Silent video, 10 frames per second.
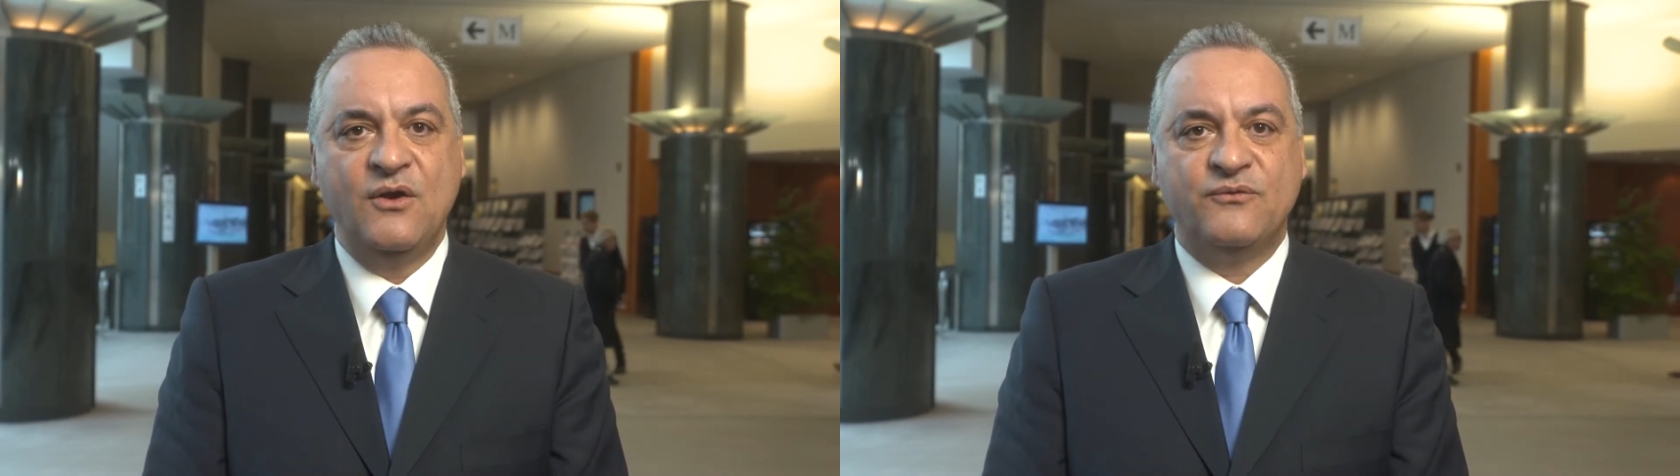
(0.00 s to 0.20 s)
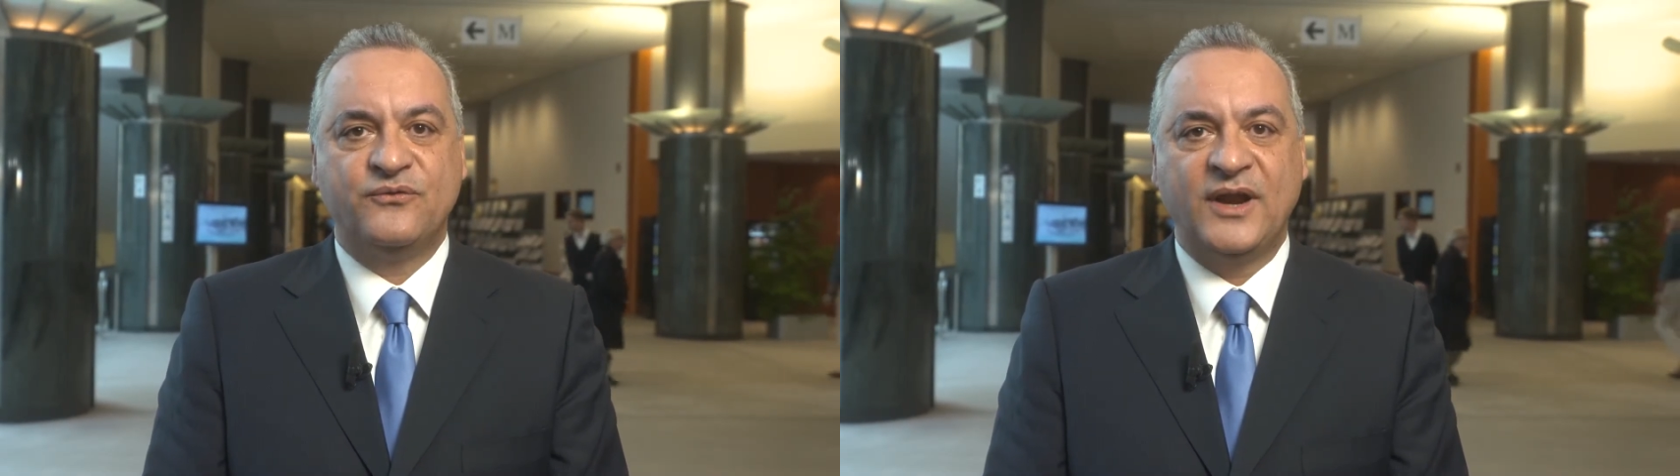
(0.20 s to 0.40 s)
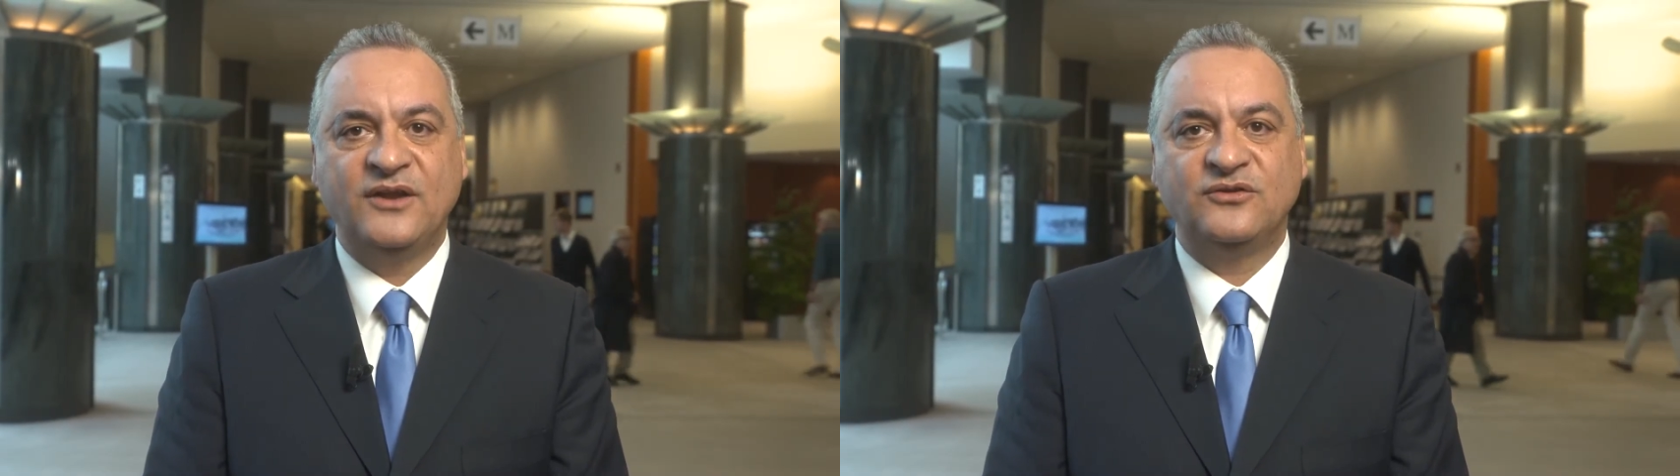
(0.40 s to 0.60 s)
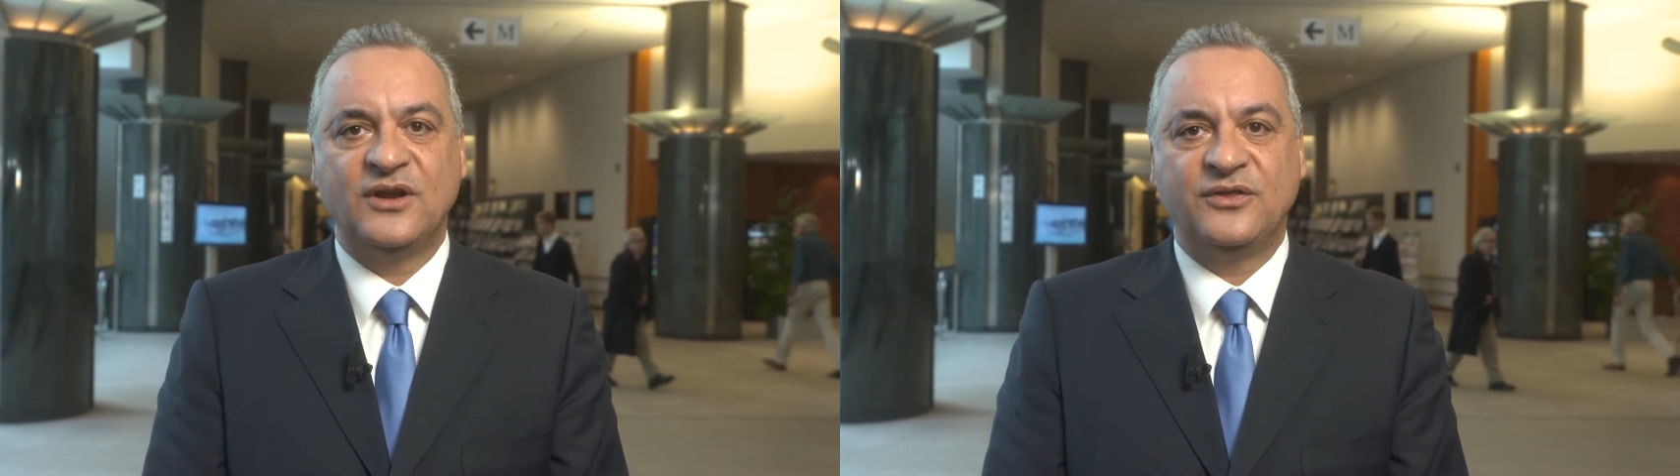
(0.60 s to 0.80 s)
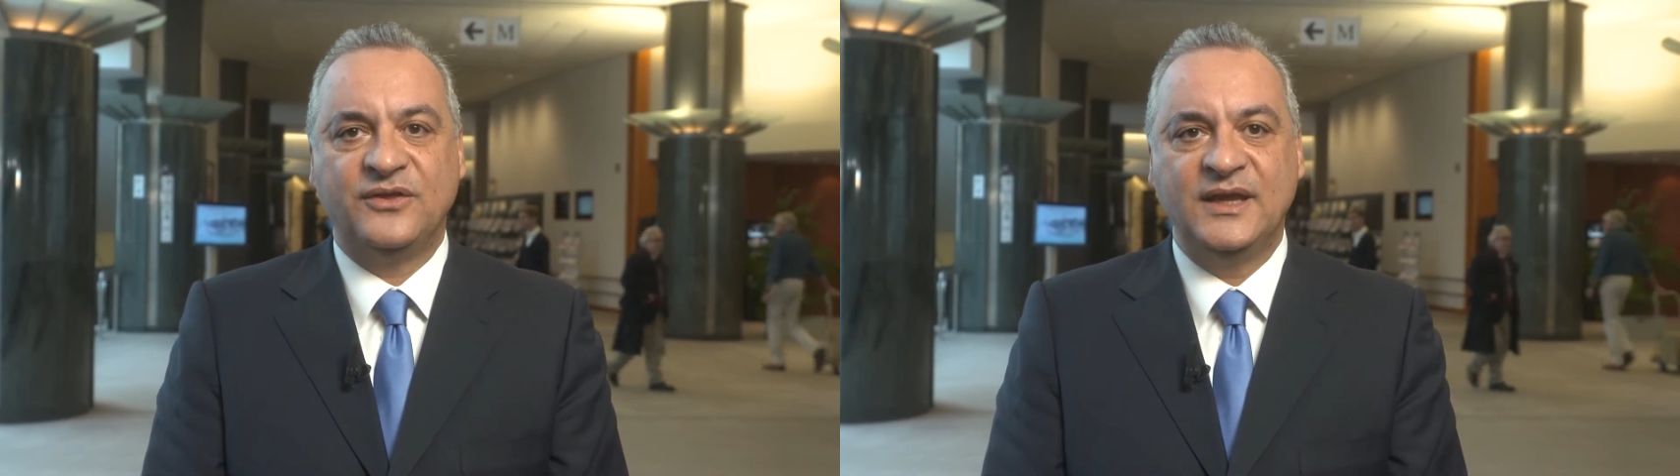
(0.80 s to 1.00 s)
fresh
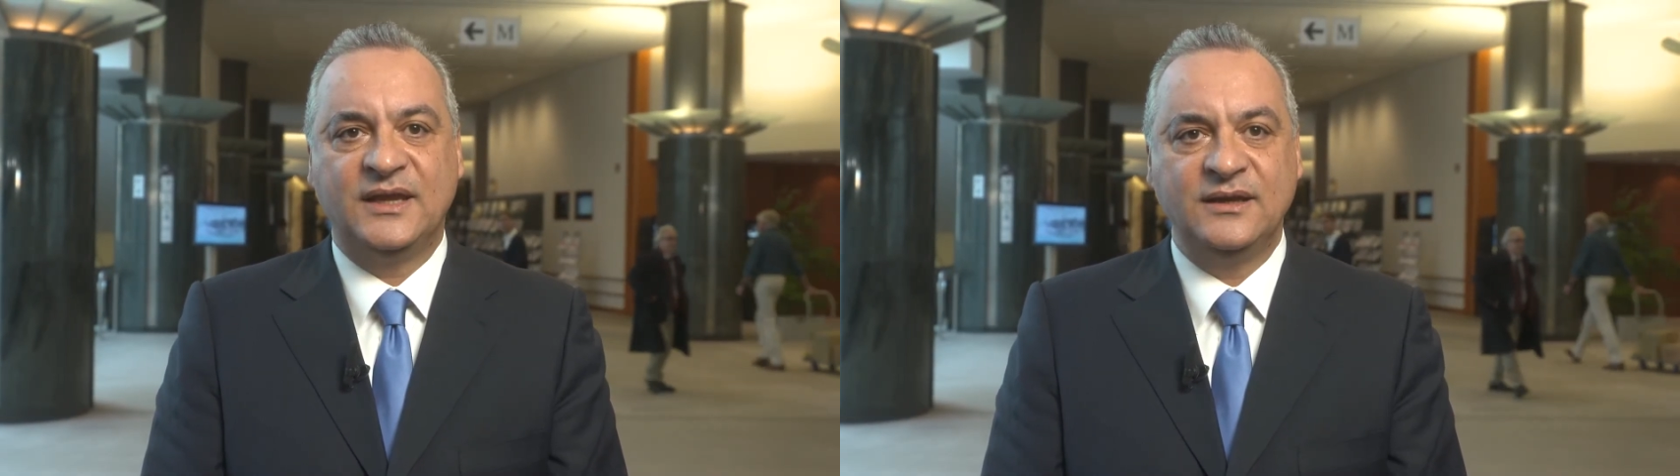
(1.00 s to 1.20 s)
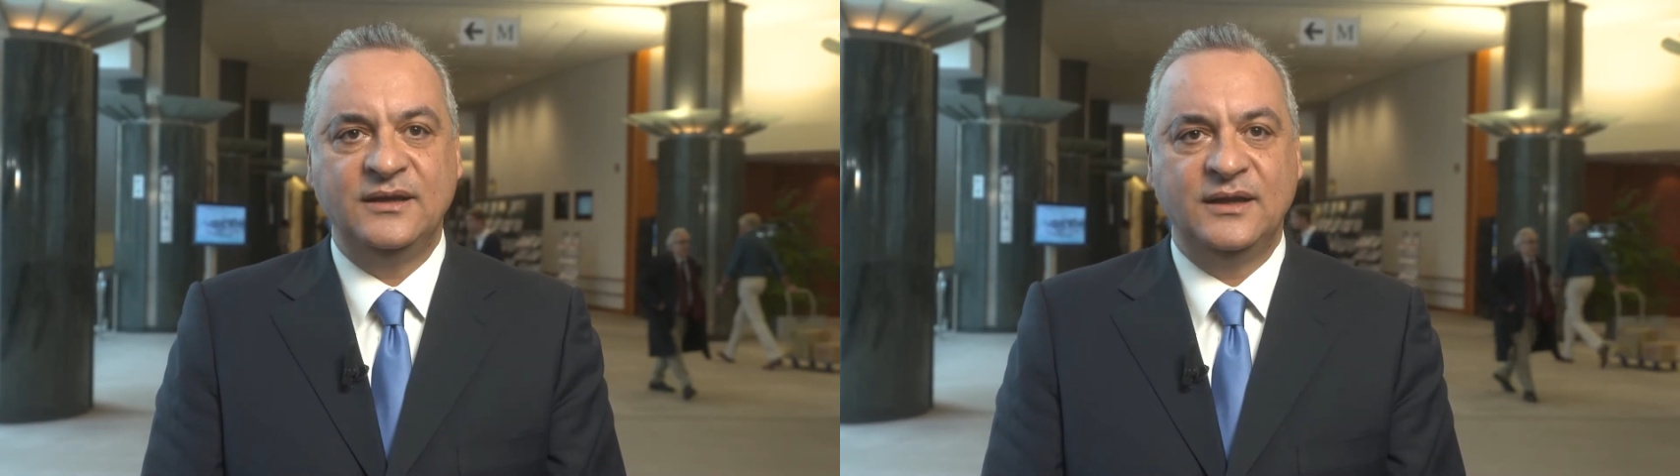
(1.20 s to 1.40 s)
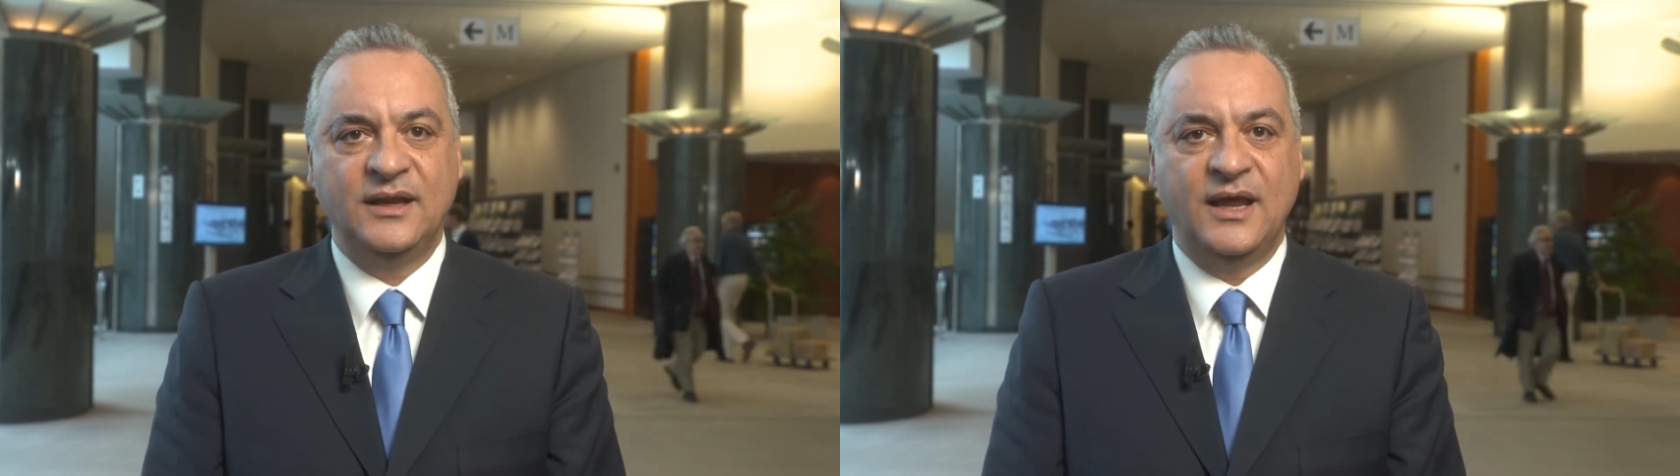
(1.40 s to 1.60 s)
thinking